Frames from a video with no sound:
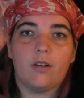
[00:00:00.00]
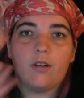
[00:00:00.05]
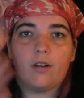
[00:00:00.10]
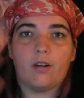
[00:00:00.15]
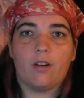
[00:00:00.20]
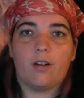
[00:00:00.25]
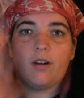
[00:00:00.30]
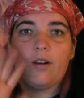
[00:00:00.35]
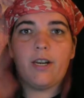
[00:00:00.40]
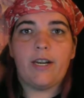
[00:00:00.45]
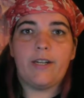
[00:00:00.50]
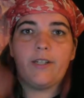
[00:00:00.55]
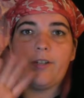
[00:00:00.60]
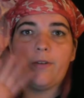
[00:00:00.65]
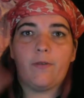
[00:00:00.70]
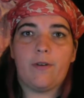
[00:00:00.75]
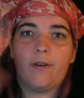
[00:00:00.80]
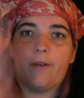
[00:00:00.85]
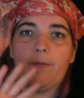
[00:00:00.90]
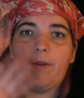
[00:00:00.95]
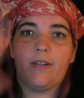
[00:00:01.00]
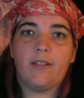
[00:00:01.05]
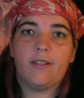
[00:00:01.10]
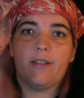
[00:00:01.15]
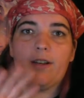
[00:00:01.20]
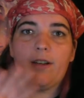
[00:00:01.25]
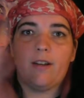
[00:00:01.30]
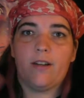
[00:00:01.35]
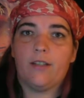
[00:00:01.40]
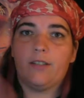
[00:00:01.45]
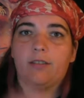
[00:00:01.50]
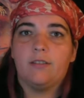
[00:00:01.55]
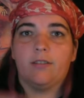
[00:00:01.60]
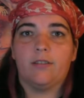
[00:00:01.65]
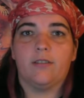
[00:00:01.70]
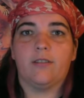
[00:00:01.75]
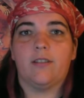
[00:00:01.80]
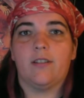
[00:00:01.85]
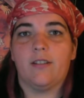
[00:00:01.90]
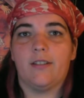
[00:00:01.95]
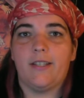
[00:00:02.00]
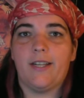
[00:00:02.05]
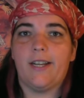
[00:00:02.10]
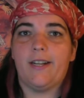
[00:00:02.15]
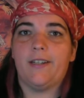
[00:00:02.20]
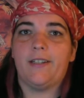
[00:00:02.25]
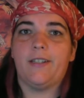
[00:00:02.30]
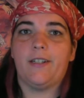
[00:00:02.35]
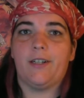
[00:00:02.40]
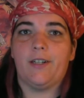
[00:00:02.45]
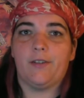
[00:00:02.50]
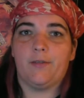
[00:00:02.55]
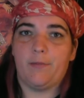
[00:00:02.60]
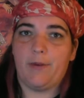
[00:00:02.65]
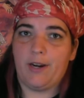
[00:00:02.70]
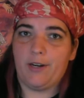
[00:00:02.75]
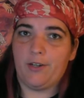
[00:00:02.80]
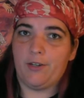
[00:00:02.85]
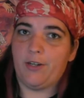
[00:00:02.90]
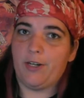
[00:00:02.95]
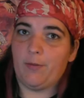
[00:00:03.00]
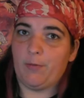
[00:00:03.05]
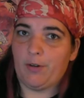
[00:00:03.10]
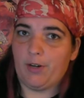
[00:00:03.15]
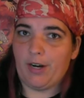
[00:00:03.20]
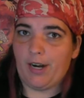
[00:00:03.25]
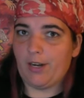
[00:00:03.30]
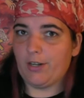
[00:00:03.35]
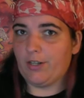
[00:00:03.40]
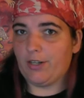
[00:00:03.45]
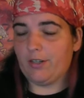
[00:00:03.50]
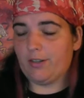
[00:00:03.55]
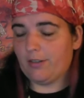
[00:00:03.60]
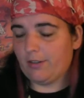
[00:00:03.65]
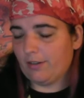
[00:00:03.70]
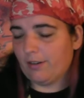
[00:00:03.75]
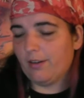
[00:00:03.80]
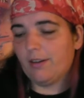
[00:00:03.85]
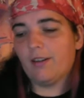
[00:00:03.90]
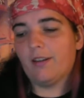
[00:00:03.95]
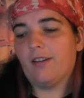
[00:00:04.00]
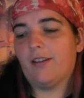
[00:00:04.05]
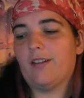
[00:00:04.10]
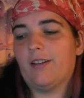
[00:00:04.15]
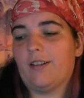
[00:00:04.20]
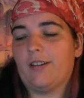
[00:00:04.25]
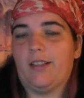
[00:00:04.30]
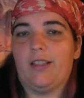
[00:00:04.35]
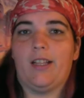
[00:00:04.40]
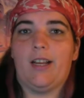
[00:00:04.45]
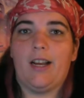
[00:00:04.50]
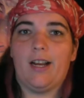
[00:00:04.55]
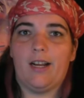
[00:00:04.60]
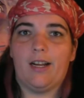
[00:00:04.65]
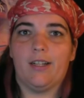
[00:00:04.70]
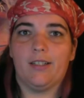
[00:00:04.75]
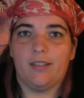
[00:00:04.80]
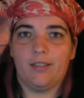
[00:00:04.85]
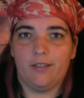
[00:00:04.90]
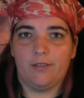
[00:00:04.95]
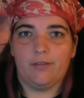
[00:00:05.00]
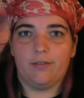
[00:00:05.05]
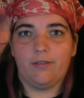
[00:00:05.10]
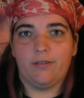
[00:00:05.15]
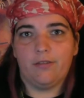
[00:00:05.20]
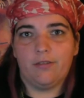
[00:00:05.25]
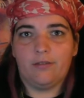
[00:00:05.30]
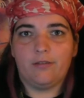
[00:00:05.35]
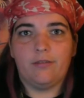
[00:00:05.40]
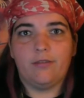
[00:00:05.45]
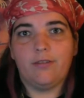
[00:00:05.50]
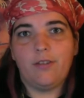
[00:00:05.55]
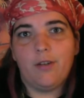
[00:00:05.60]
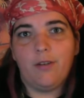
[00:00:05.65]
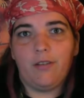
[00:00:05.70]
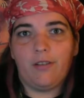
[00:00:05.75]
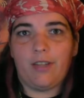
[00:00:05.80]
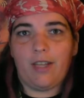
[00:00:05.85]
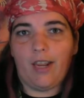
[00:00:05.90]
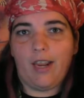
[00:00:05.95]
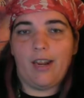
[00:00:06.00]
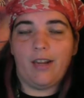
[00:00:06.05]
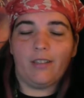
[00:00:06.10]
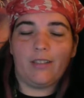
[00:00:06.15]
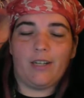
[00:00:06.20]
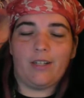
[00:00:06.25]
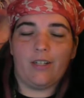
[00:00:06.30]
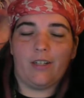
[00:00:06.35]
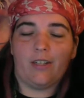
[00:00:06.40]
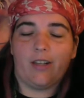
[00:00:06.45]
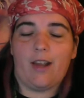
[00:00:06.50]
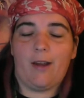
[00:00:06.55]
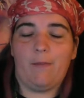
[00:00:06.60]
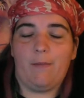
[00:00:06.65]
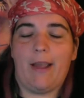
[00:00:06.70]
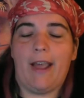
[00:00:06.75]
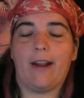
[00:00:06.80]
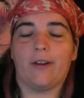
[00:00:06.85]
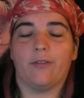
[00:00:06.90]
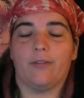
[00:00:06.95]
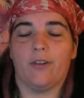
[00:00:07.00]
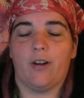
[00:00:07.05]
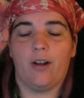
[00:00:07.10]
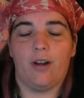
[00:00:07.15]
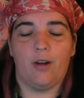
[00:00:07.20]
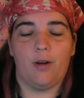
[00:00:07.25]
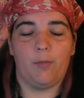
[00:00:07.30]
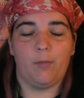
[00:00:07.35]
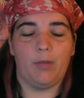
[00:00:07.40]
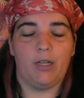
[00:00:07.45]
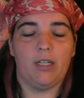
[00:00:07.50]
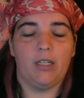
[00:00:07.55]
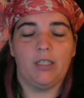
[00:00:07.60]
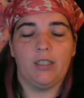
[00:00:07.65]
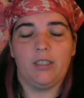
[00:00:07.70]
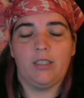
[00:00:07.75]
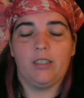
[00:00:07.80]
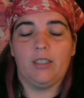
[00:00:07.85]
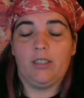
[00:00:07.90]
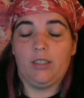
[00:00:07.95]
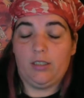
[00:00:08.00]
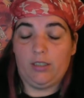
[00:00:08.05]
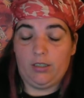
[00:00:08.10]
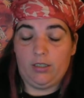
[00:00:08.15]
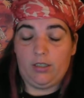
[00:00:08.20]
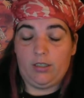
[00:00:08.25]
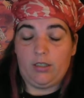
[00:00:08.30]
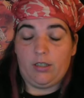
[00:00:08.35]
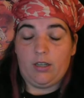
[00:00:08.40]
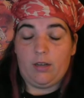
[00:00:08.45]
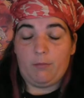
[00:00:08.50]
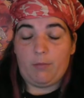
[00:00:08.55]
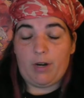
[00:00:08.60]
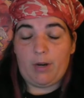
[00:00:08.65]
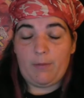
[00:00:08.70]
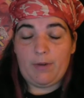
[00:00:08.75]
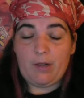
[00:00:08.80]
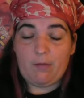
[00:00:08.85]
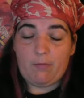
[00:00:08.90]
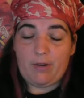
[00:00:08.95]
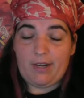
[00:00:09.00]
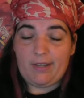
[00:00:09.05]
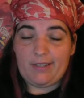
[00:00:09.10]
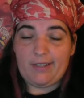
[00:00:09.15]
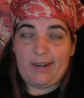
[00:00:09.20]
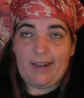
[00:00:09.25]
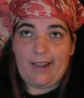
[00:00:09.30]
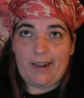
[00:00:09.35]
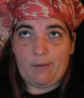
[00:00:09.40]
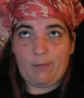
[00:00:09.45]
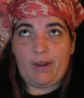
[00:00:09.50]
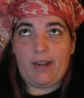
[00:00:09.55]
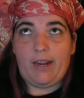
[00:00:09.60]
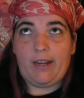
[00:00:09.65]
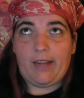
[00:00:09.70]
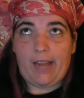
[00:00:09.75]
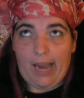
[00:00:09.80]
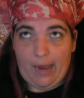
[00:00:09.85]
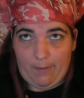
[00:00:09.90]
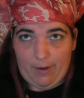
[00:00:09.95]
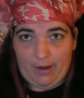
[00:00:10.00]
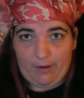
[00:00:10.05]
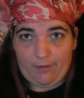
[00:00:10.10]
Konnichiwa, minasan. Zeta's here of MagickDream Creations. Lots of new things. I just got back from Permian Basin Anime Gaming,